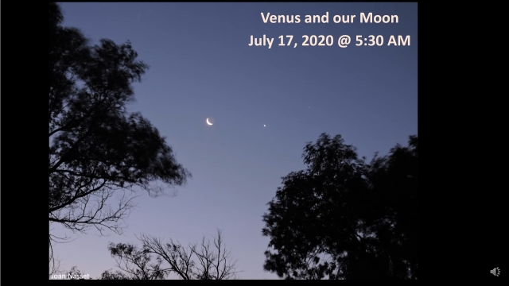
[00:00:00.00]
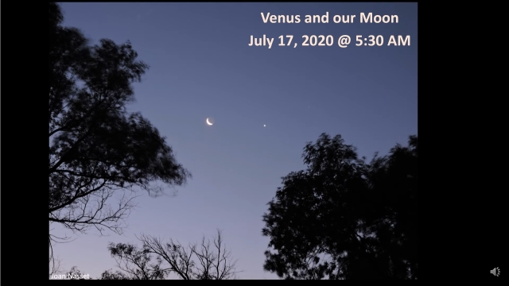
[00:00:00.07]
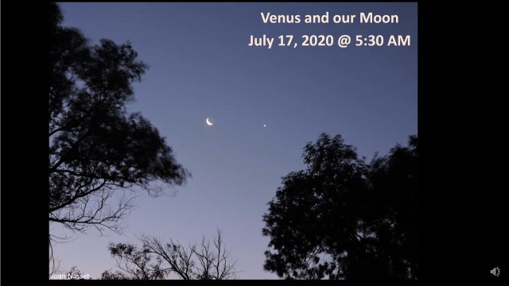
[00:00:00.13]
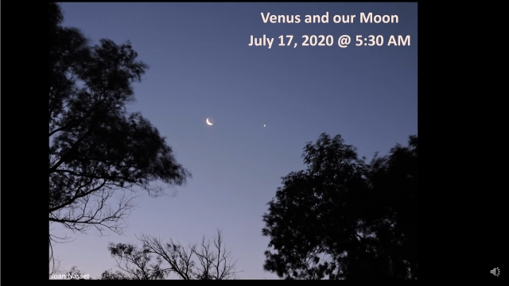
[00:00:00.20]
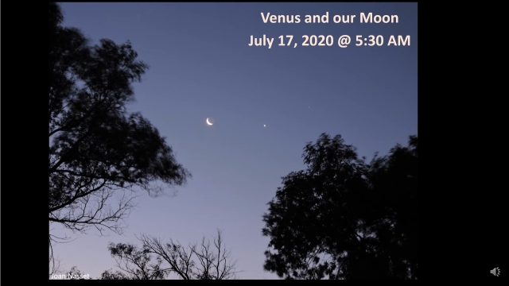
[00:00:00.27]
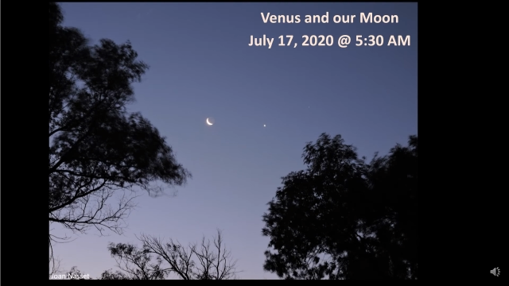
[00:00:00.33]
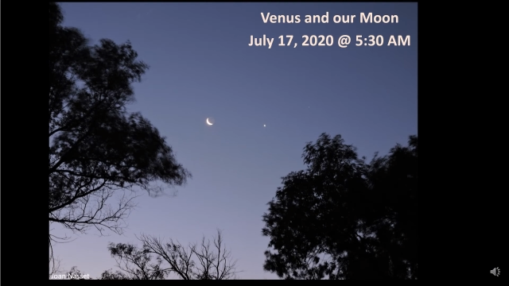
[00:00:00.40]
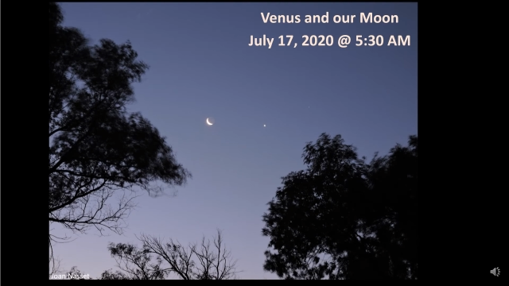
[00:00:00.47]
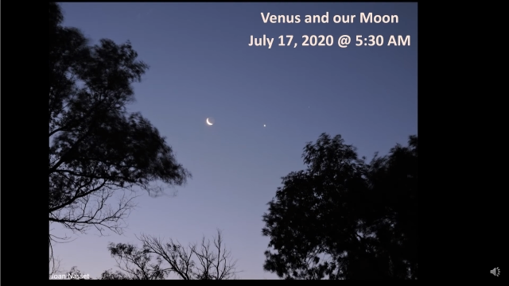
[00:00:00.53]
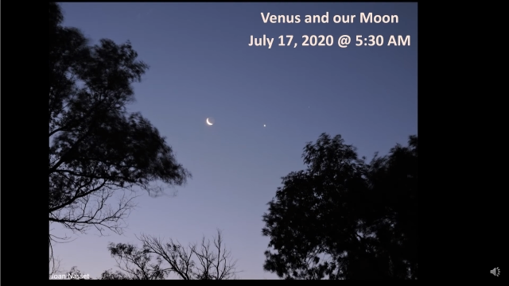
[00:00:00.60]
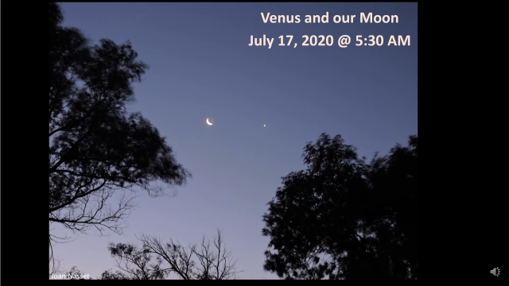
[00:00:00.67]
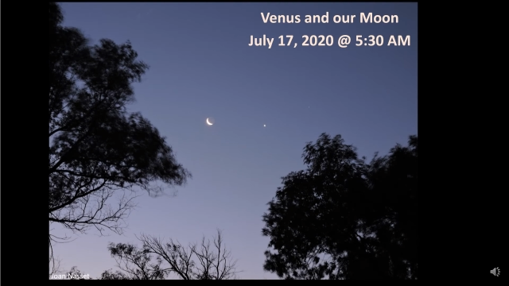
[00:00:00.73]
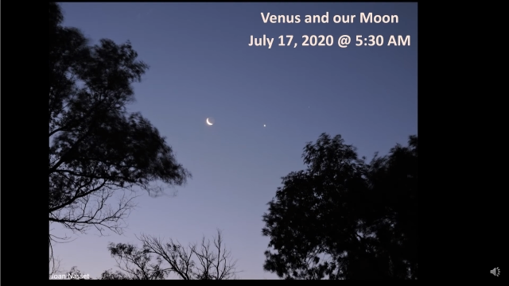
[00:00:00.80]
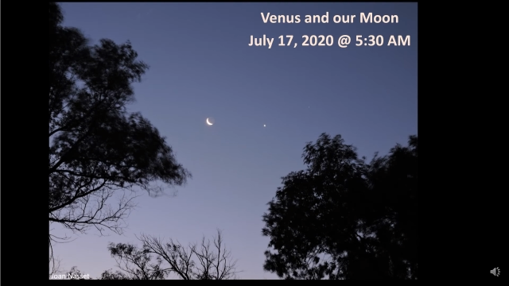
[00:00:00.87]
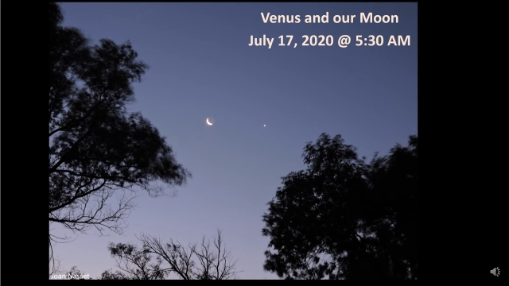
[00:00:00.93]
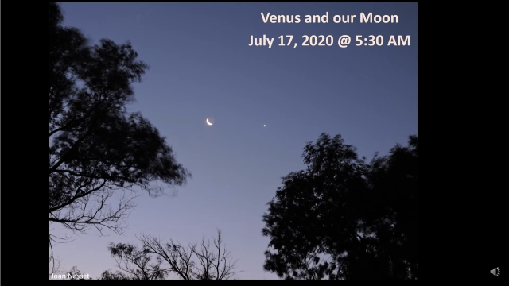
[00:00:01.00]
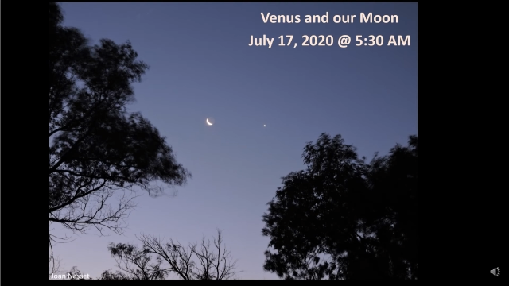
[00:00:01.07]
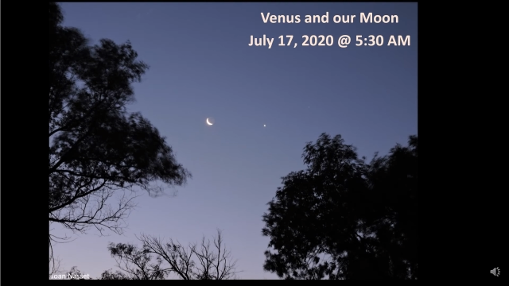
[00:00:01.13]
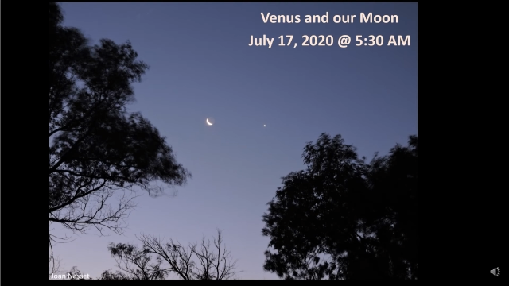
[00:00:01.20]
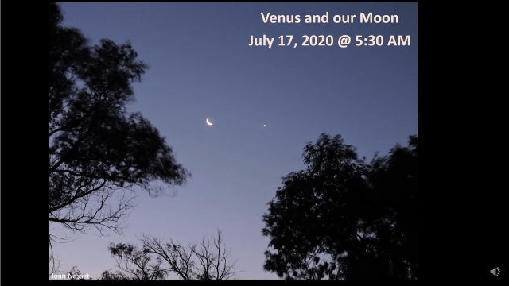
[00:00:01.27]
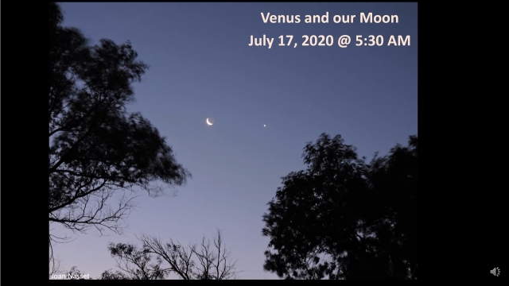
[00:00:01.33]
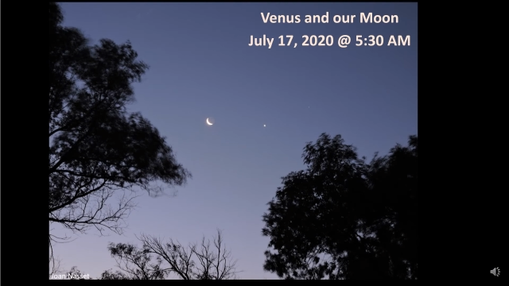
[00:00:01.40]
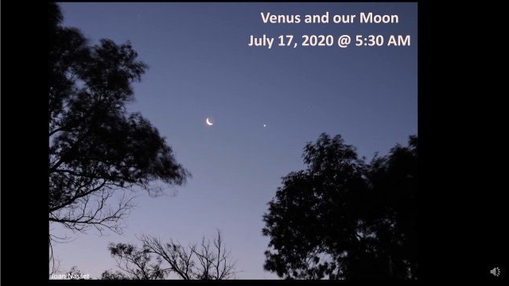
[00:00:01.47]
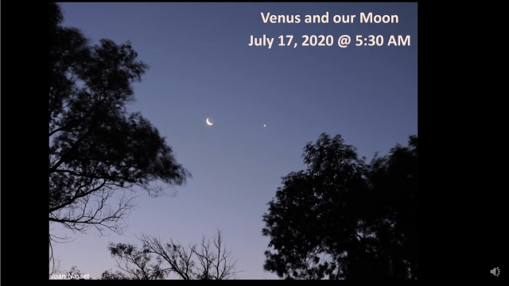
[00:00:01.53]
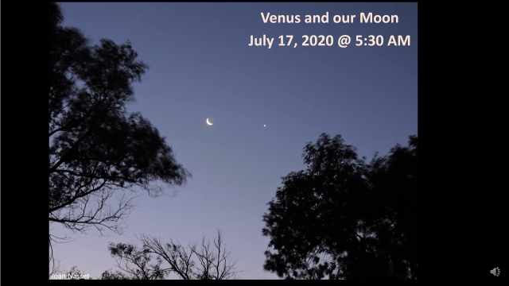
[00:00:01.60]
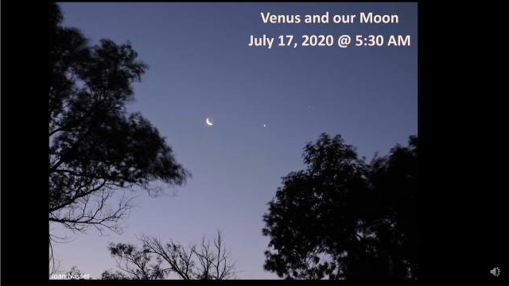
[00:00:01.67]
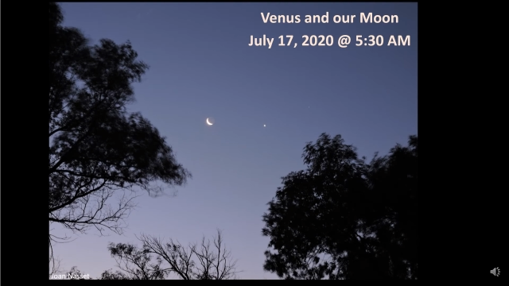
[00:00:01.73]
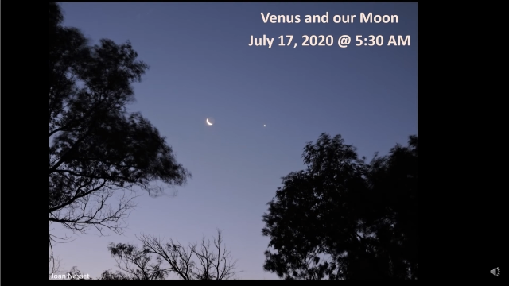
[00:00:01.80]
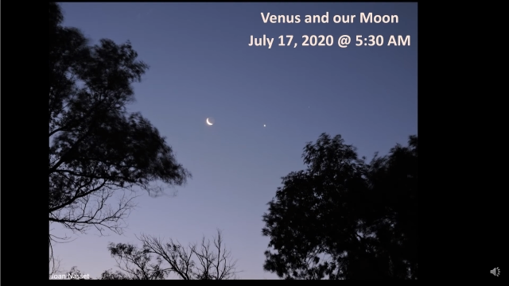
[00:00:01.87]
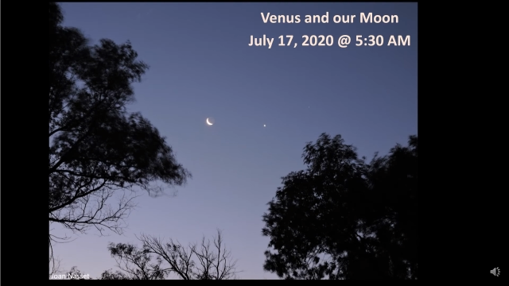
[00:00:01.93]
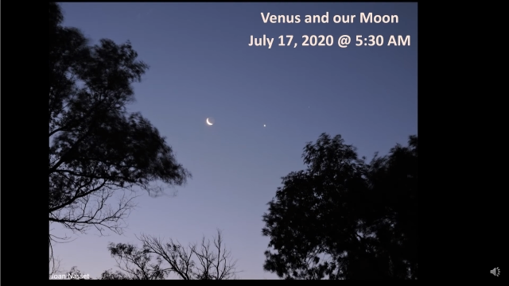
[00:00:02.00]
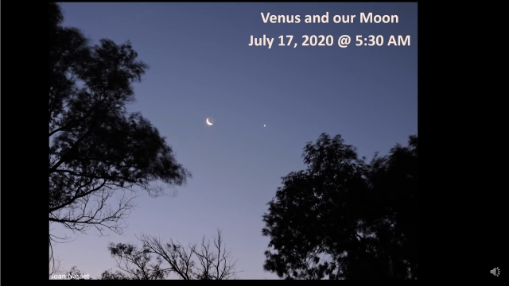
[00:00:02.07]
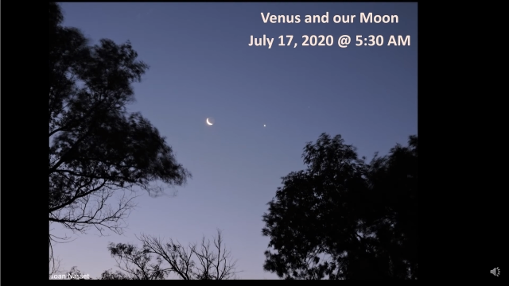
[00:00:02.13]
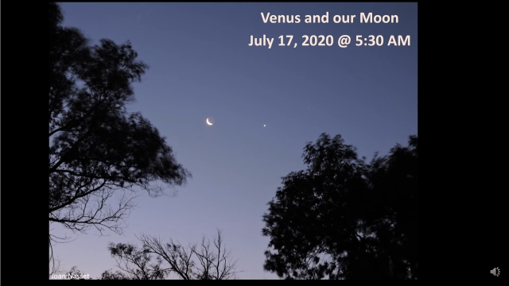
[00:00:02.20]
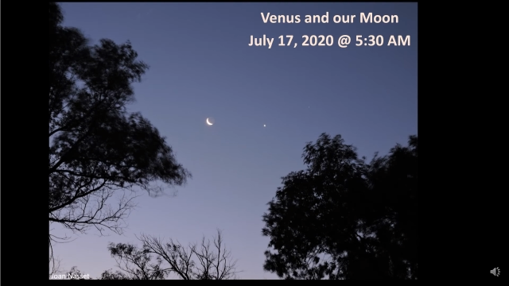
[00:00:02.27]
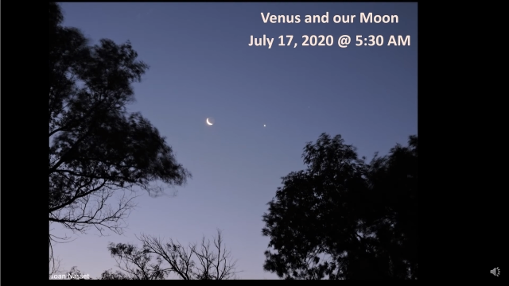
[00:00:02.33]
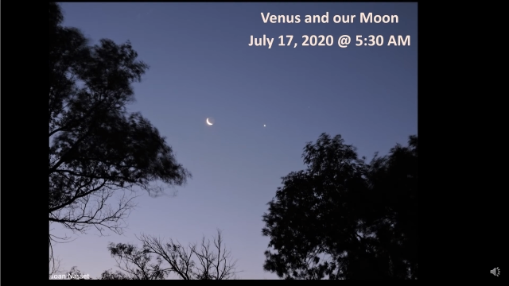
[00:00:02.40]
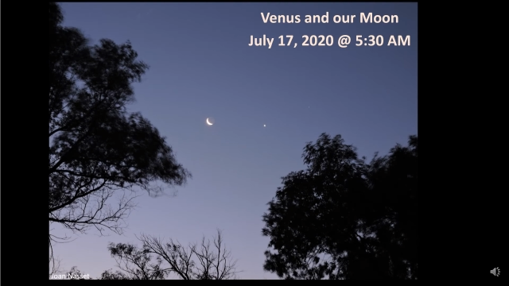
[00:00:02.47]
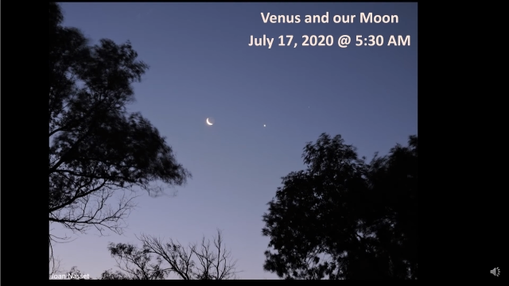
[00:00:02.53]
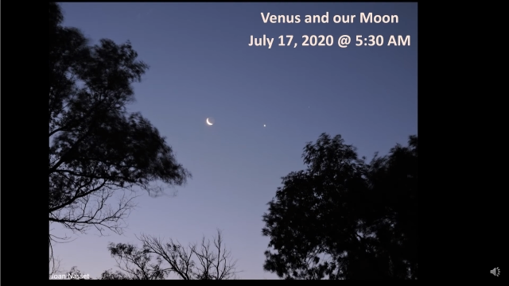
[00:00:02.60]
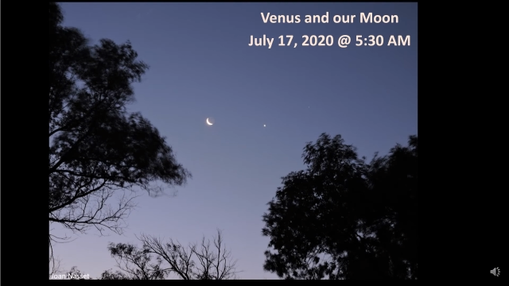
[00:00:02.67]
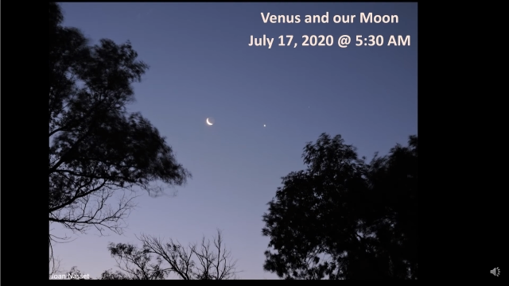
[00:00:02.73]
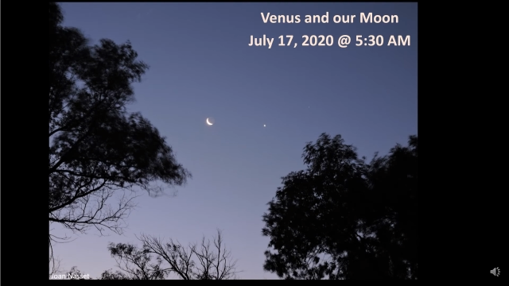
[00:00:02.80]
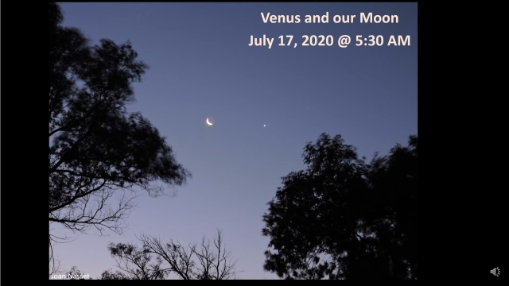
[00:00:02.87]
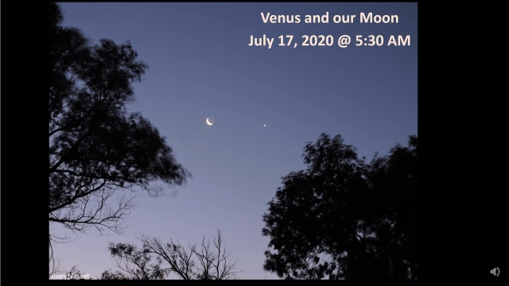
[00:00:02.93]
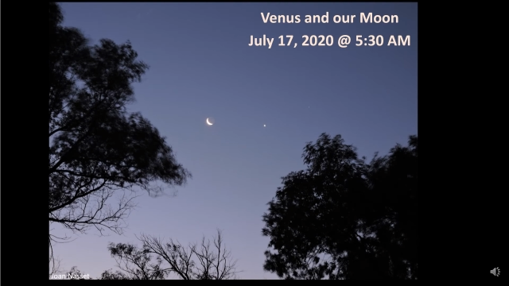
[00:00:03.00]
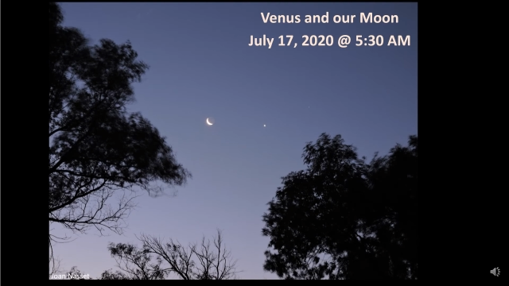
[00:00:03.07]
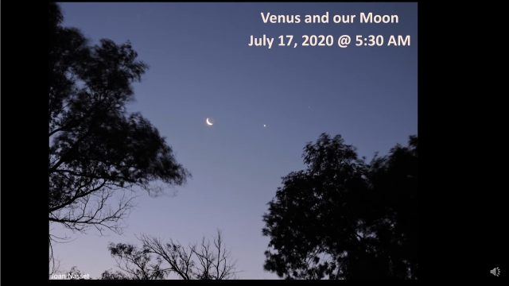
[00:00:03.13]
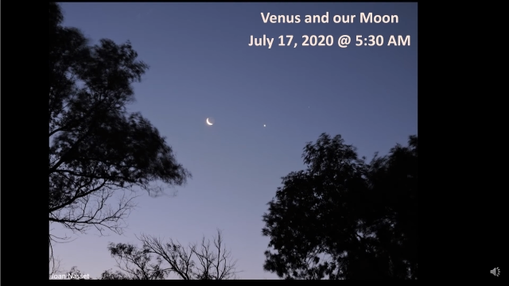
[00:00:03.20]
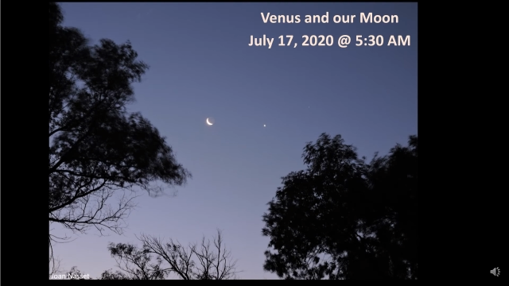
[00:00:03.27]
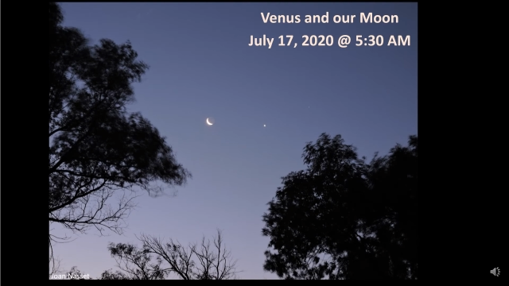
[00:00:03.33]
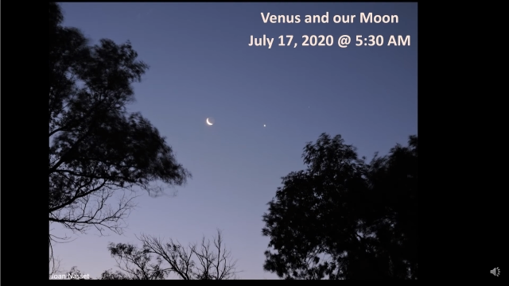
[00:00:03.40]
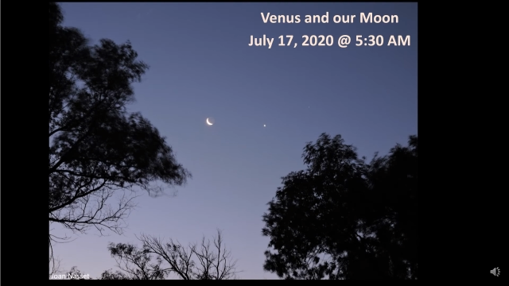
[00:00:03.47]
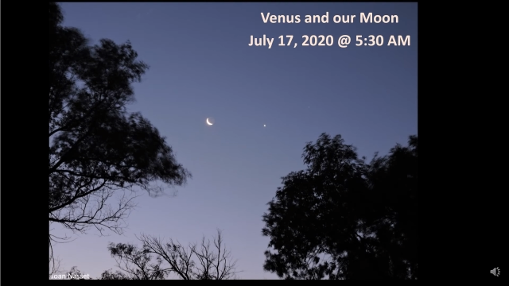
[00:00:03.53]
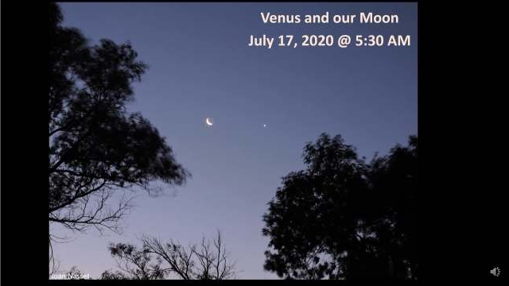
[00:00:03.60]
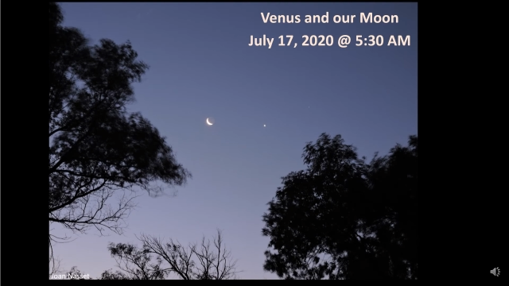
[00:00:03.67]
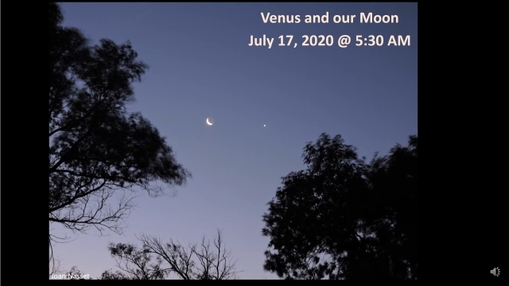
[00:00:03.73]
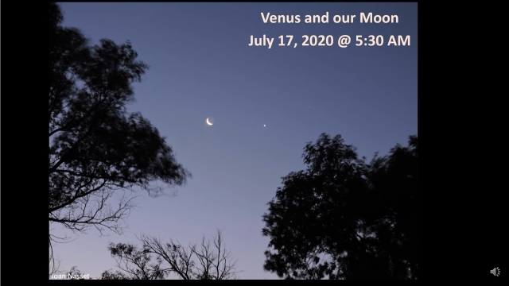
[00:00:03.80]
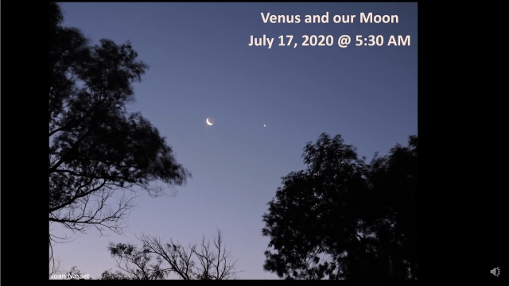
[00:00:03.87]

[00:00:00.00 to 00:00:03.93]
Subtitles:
Nobody's mouth can be seen.